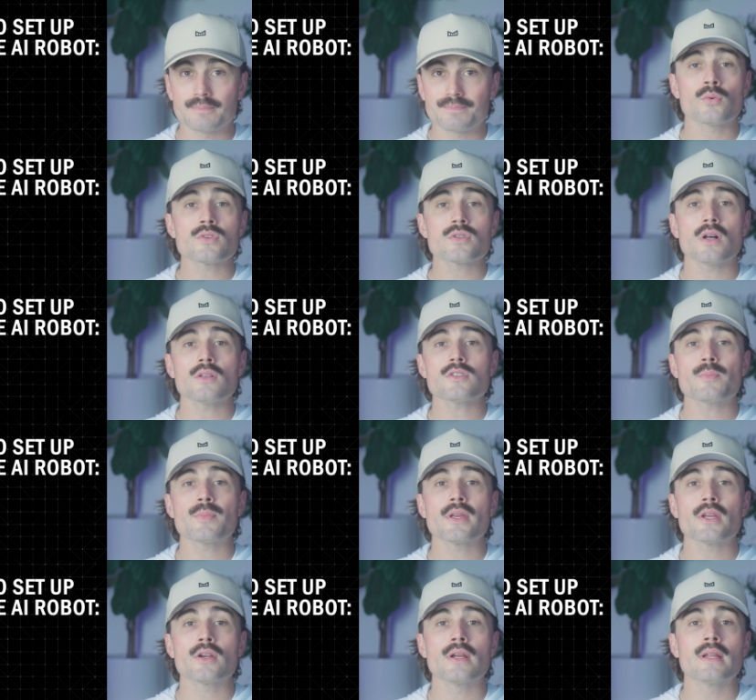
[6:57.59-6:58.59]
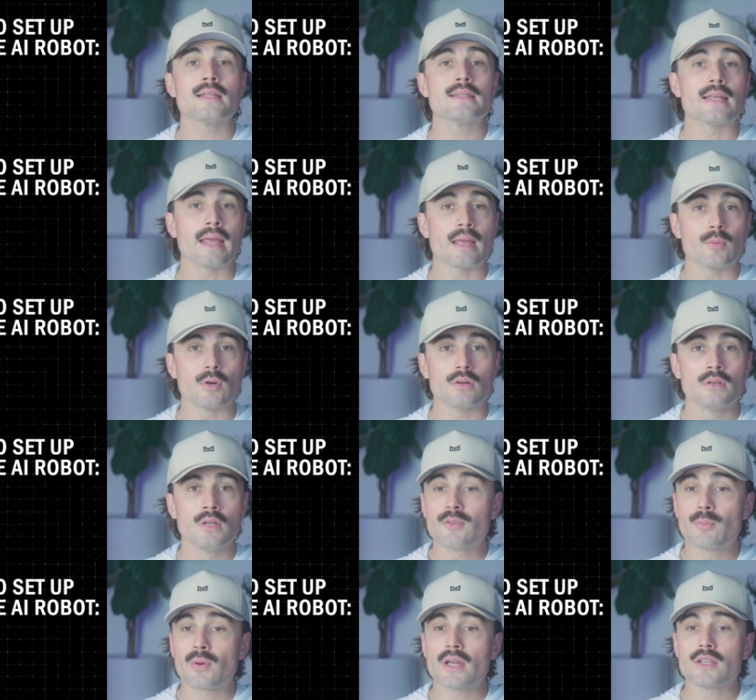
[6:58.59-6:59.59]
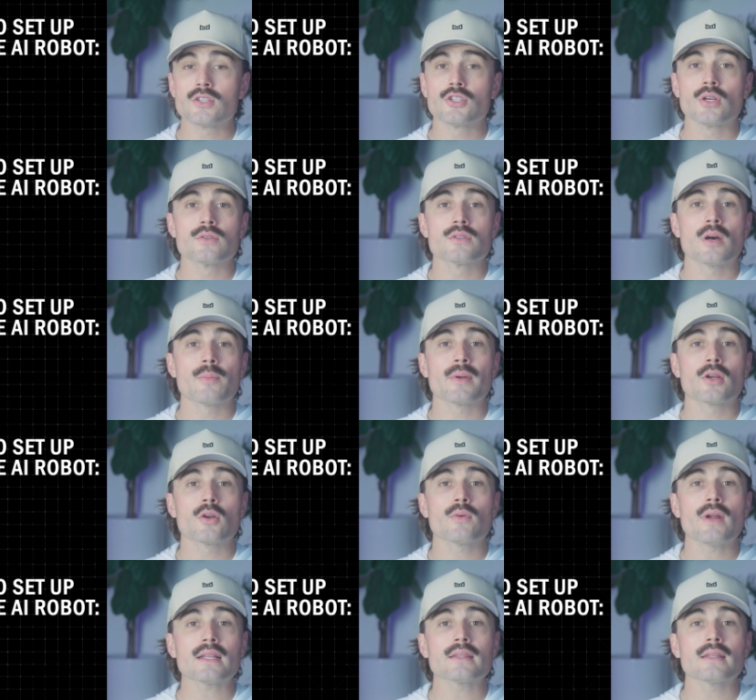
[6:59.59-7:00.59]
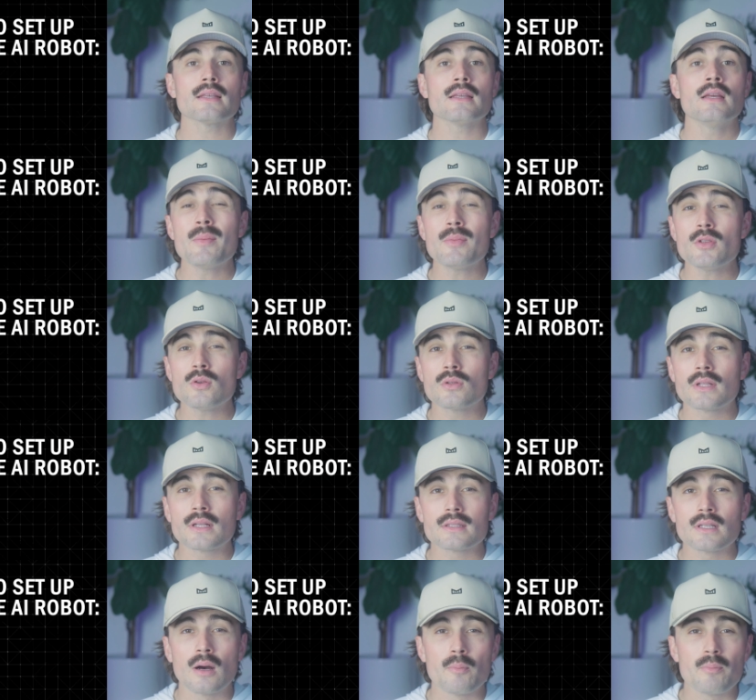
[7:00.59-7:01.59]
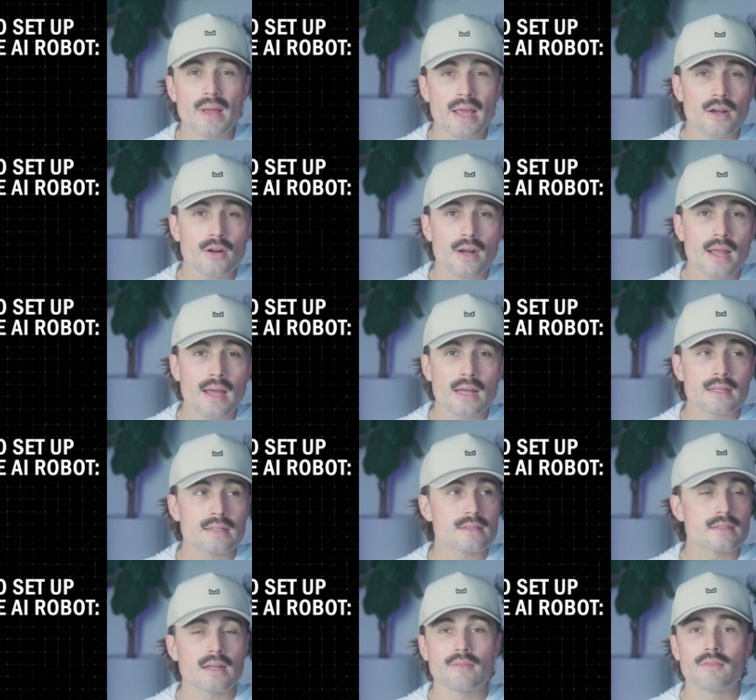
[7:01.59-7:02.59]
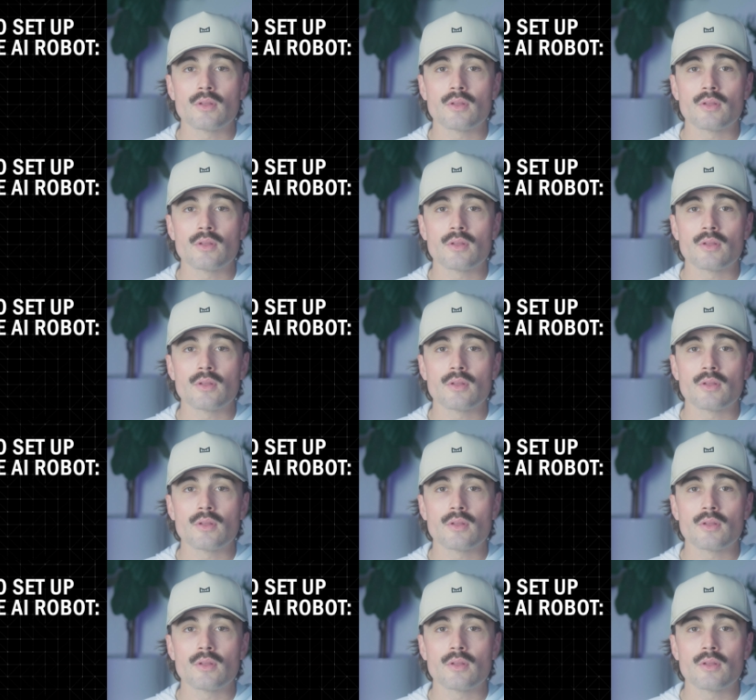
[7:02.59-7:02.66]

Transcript: The results appear in a table. If the price shows up incorrectly, maybe you click the banner ad instead